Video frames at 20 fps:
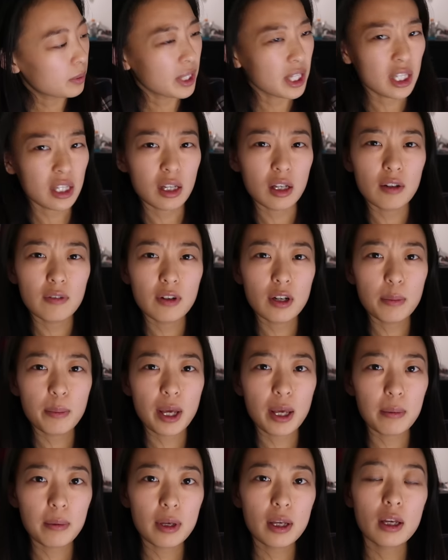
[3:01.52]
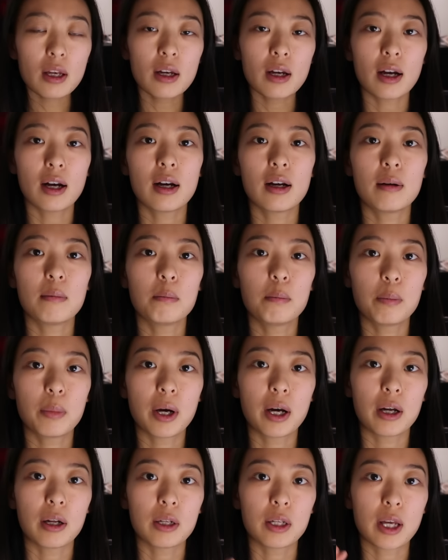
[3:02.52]
Quiksilver maybe?
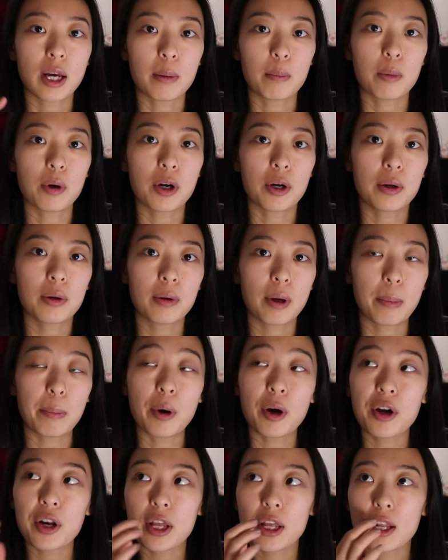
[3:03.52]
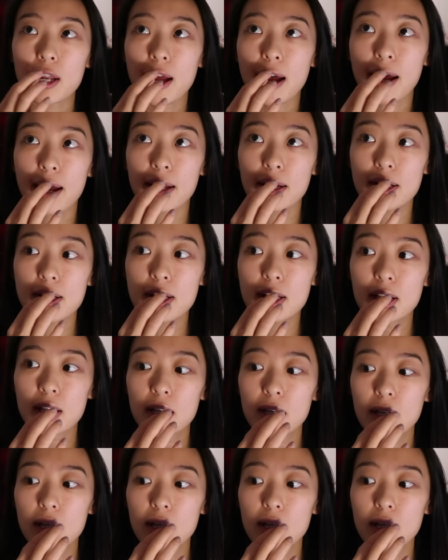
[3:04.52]
But I bought it at